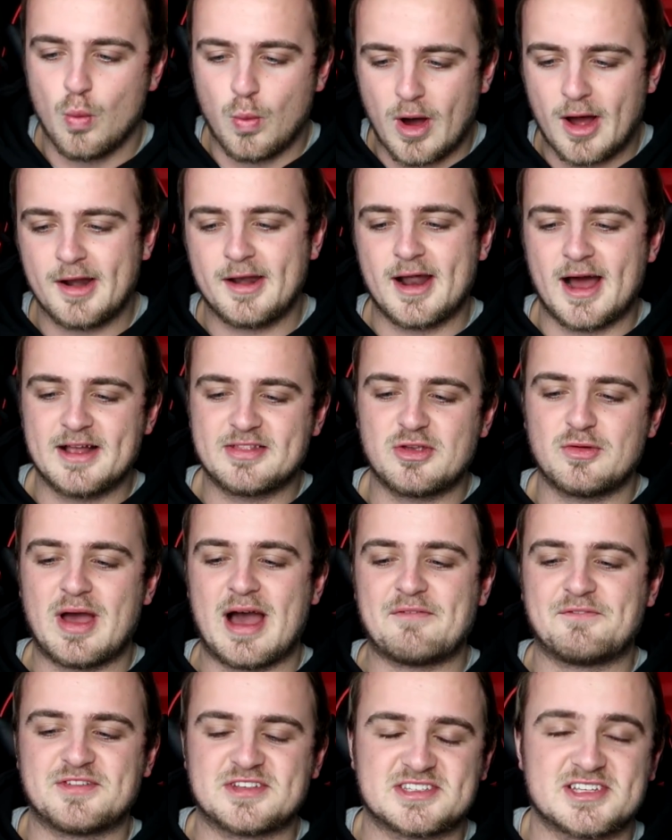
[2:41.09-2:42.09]
One I do
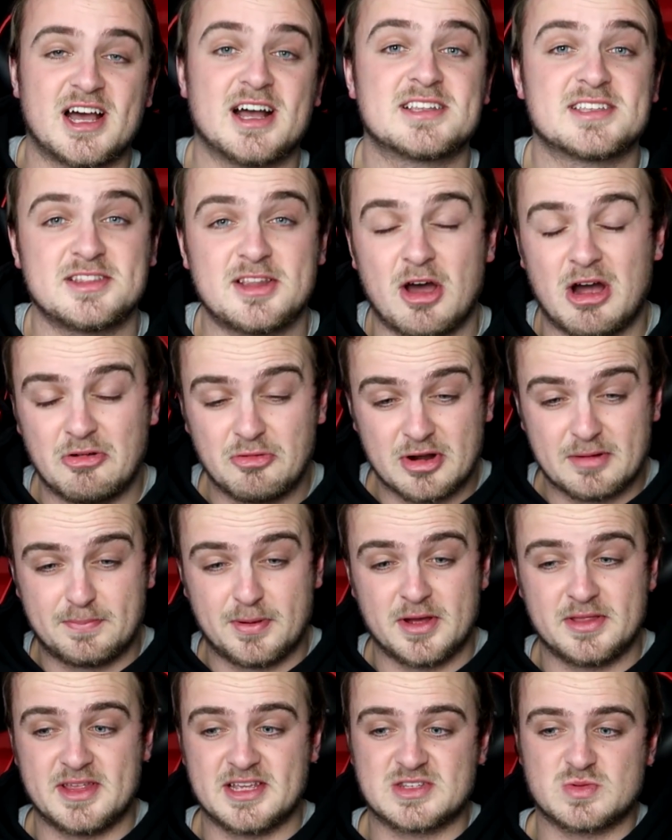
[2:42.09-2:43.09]
have for certain, that I would
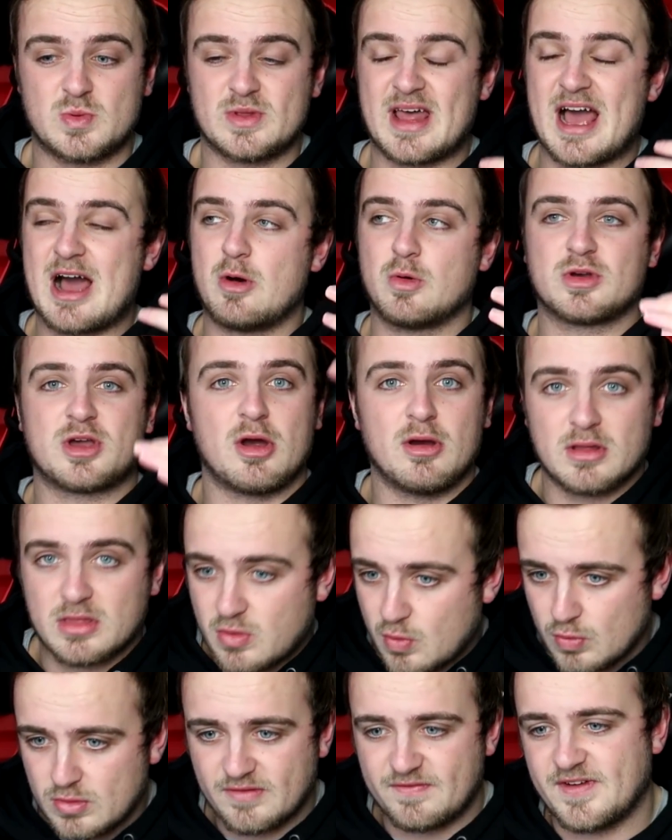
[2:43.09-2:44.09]
have put this without going
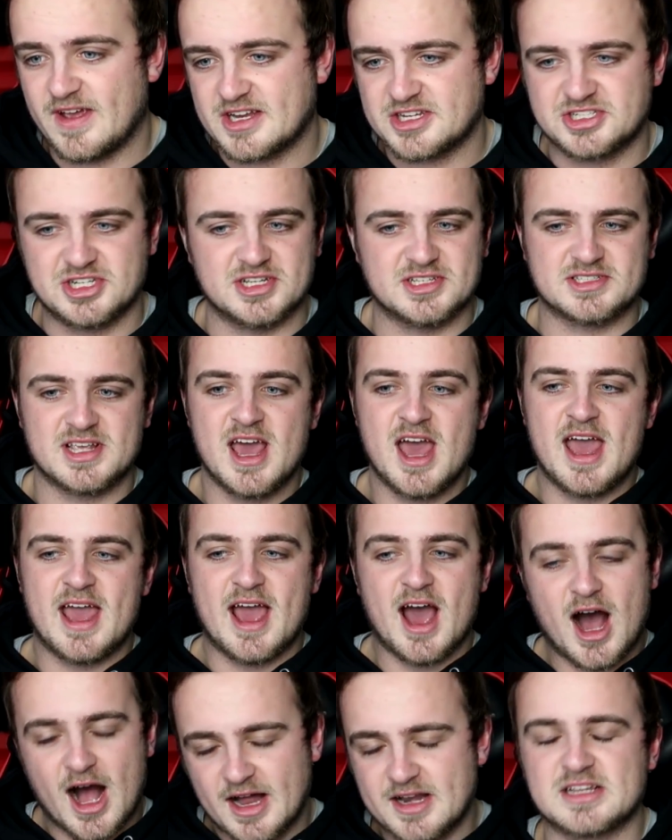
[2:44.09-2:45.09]
through all the fixtures:
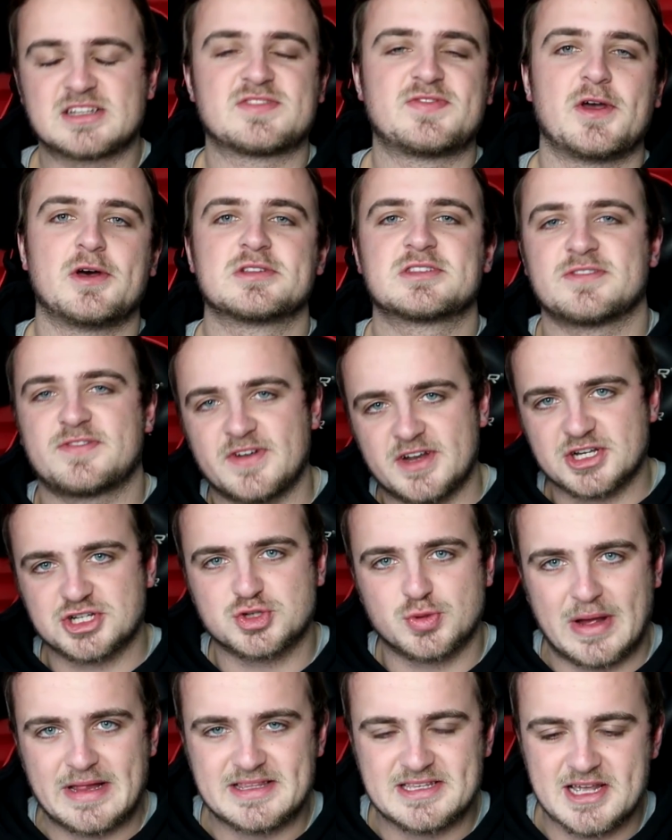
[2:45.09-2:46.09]
Huddersfield to
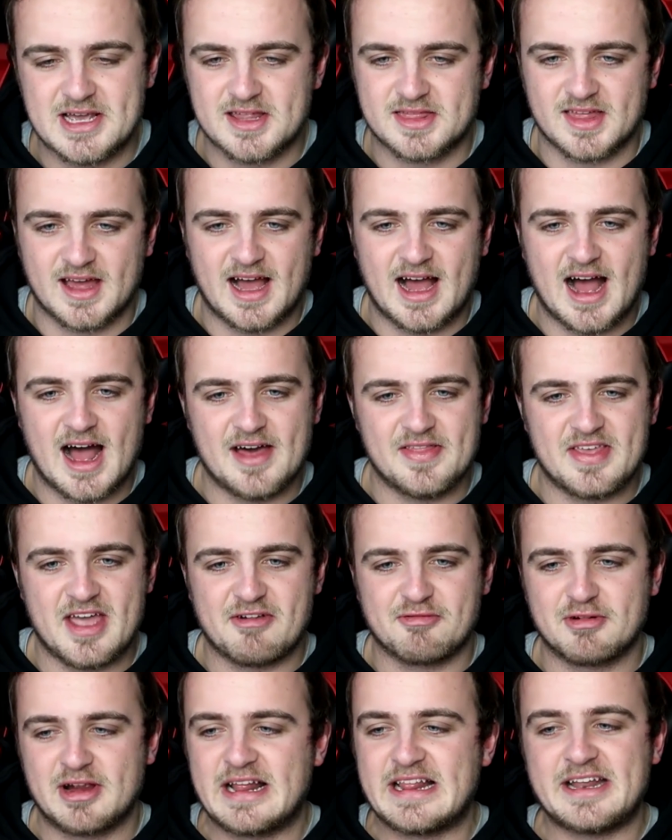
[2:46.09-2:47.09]
finish 20th.
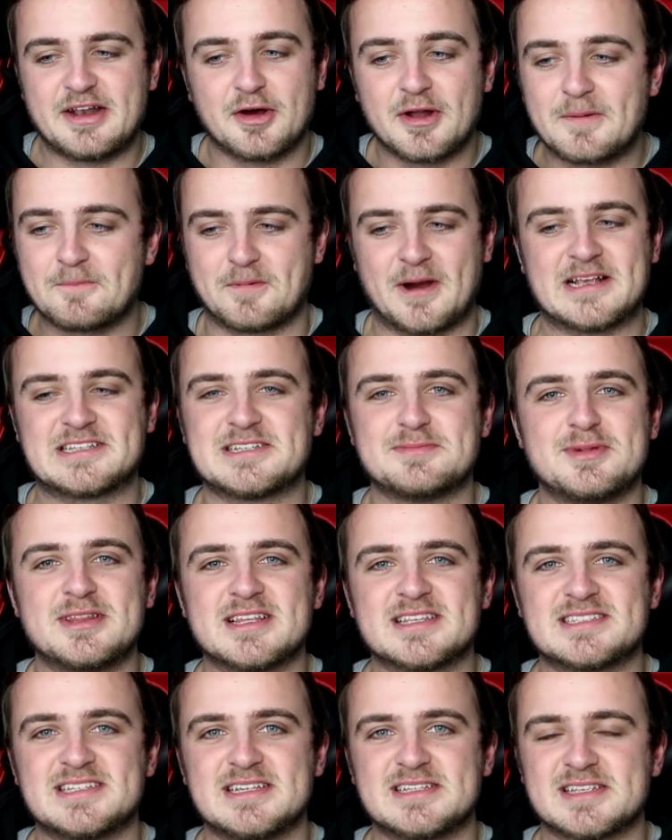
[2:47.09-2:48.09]
They're really not impressing me
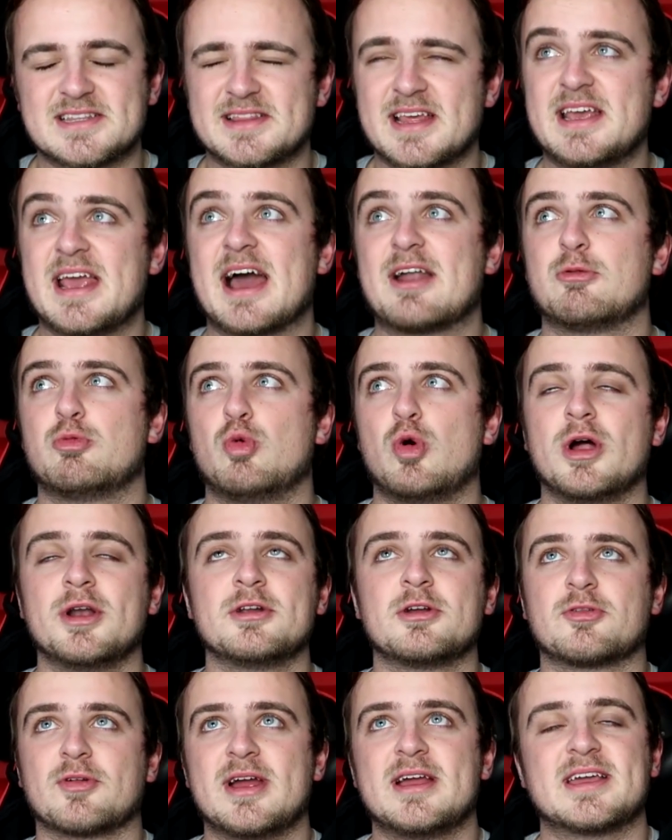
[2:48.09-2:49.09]
this season. They had
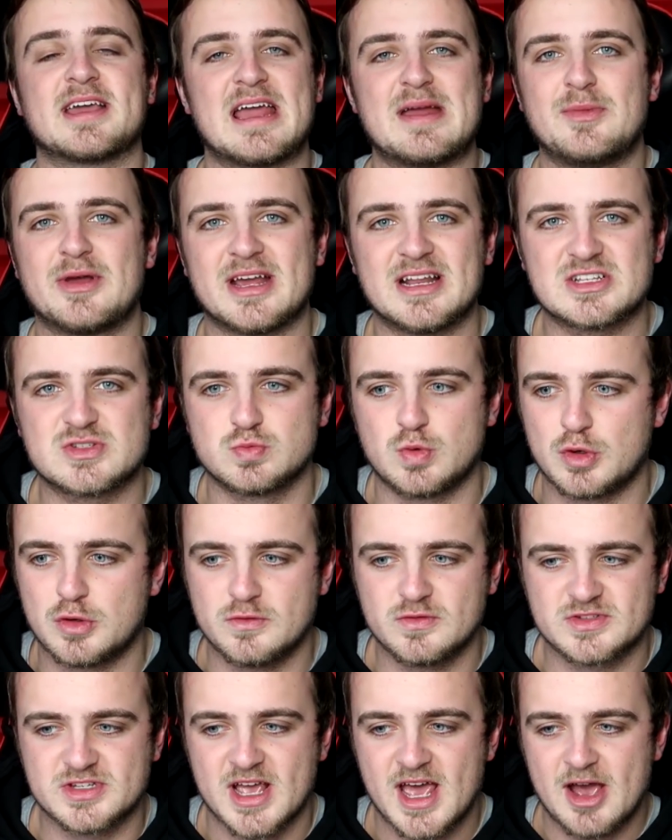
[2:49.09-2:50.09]
one great game against
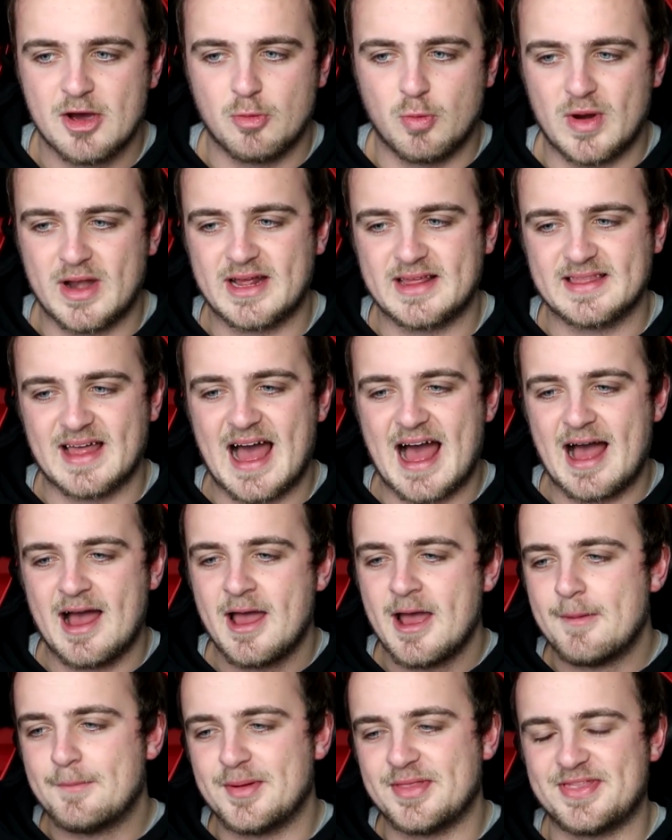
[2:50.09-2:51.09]
Wolves, winning
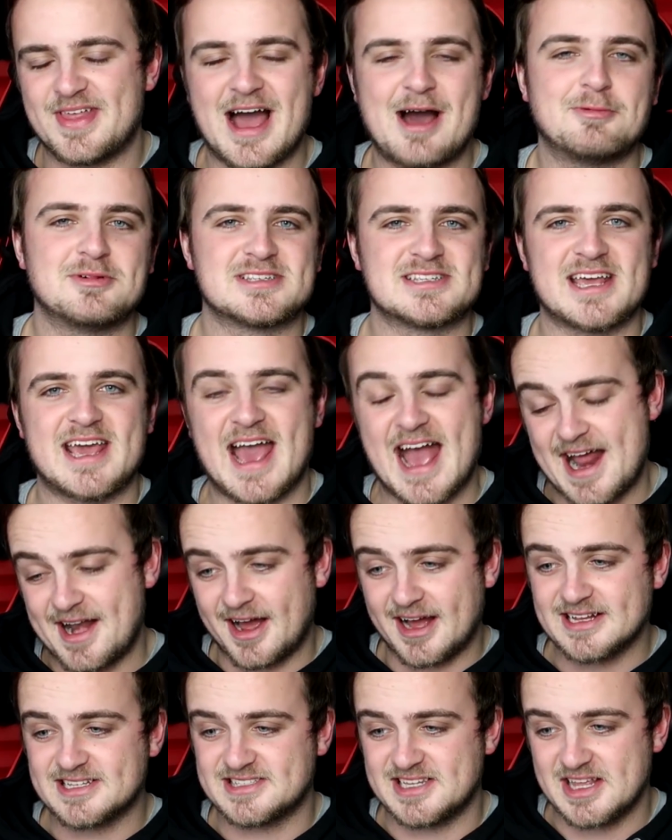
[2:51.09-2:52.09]
that, but that was it.
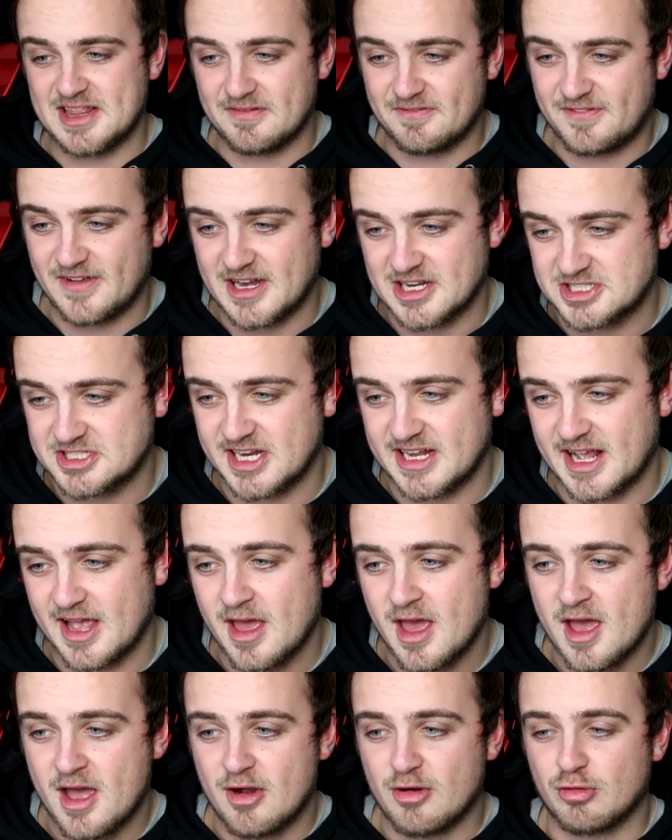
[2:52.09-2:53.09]
And I see them
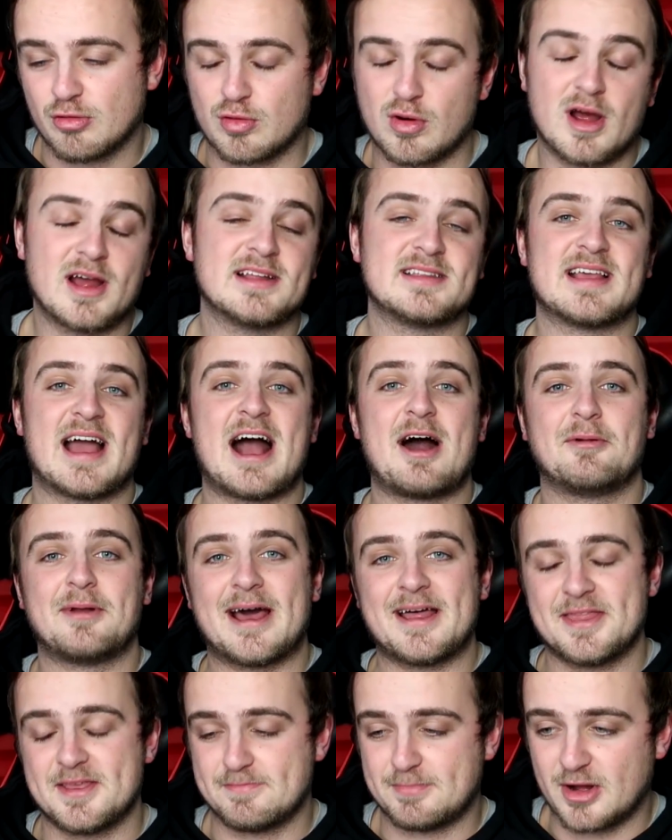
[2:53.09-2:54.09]
finishing right
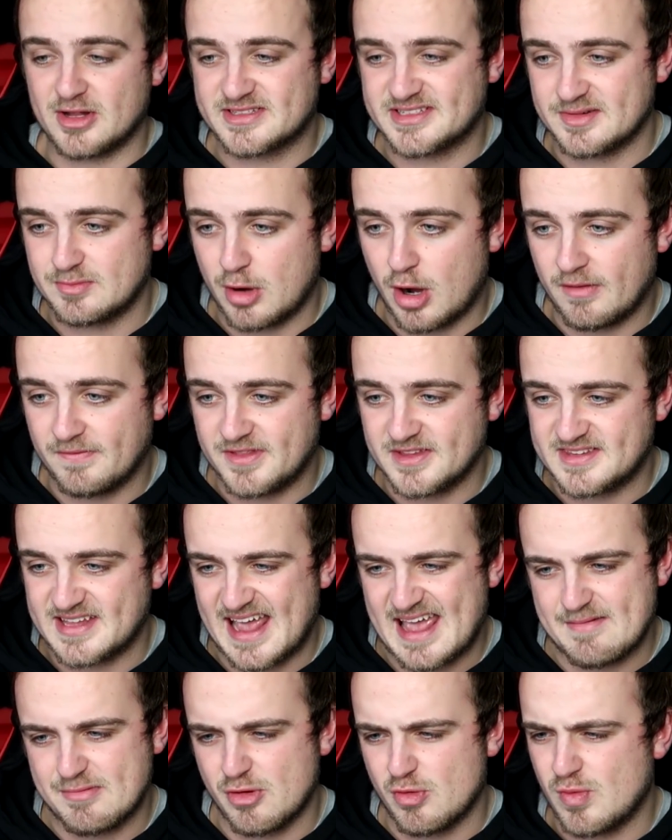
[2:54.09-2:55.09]
down at the bottom of the
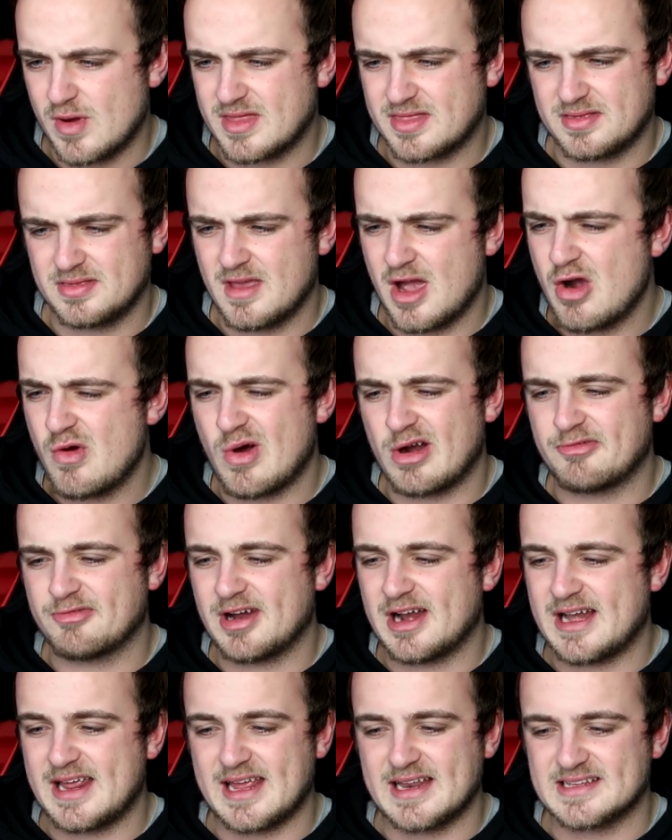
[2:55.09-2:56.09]
table with no one
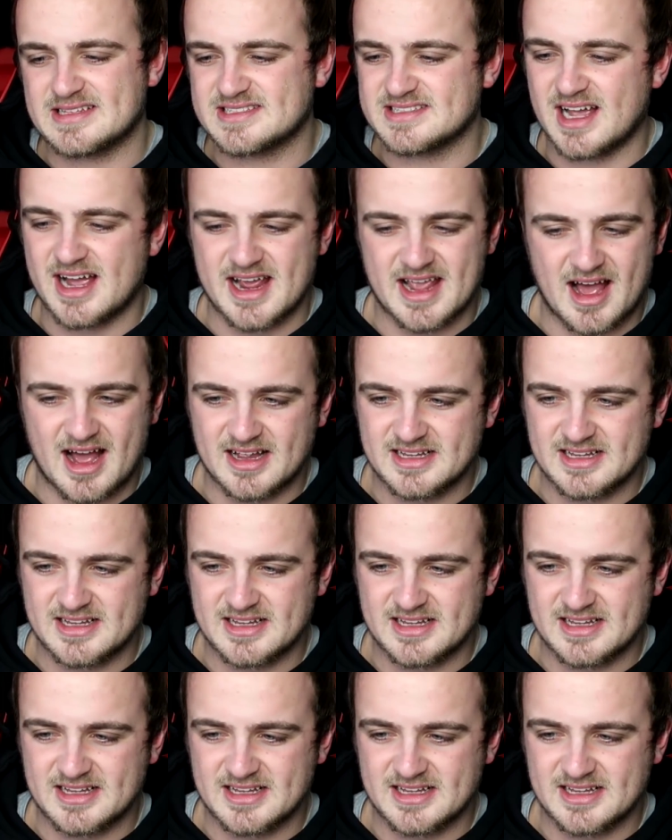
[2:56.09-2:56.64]
really in sight.